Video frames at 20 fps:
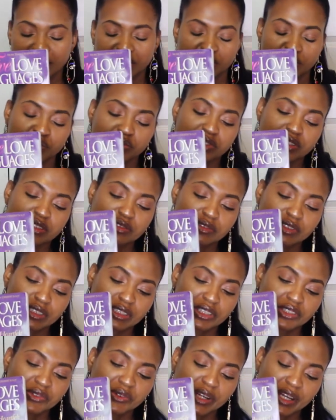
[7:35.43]
It's
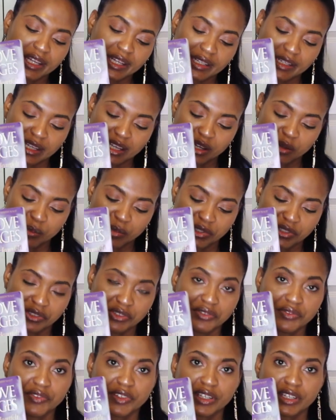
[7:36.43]
really great in helping
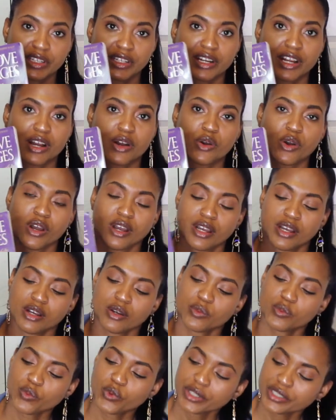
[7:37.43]
you figure out
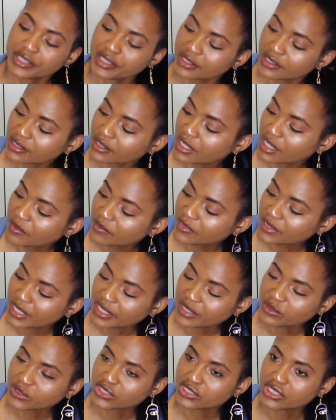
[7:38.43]
what love
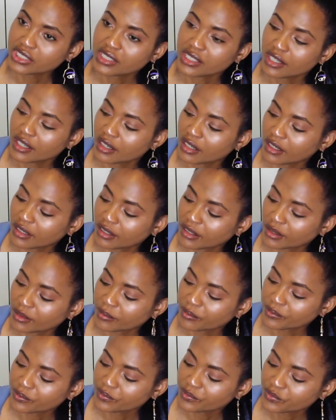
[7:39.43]
language
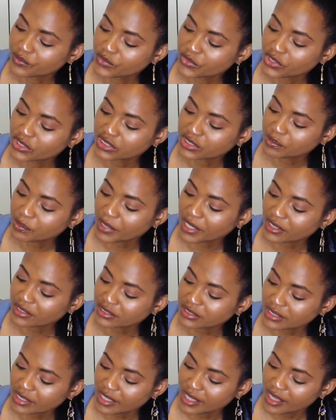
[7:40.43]
your
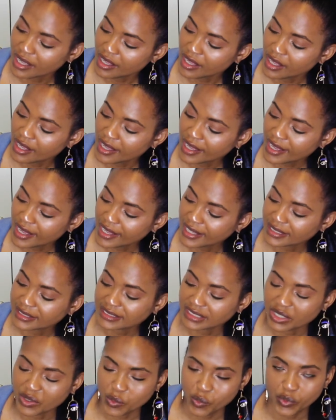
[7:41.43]
spouse
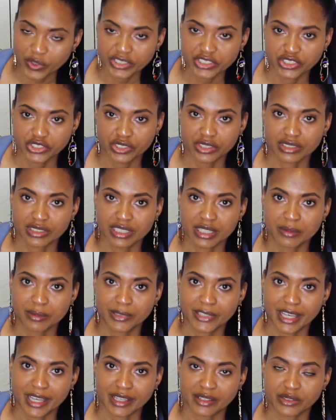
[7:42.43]
has and what's your
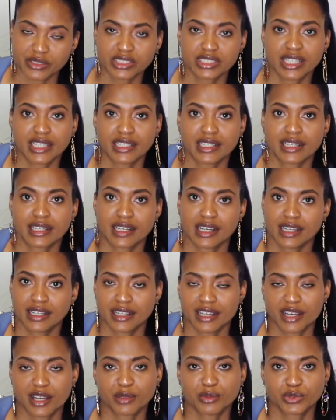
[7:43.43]
love language, and it kind
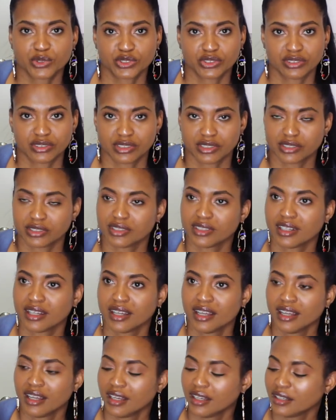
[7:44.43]
of helps you know,
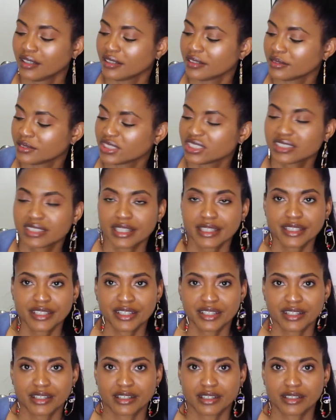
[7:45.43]
just take
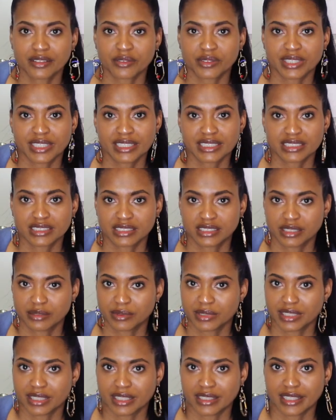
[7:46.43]
your
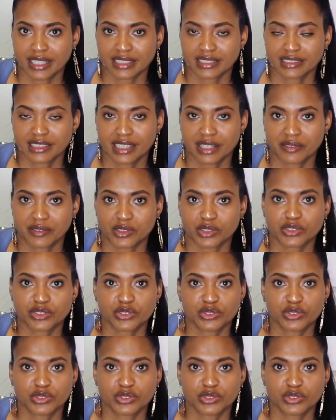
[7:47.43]
relationship to the next level.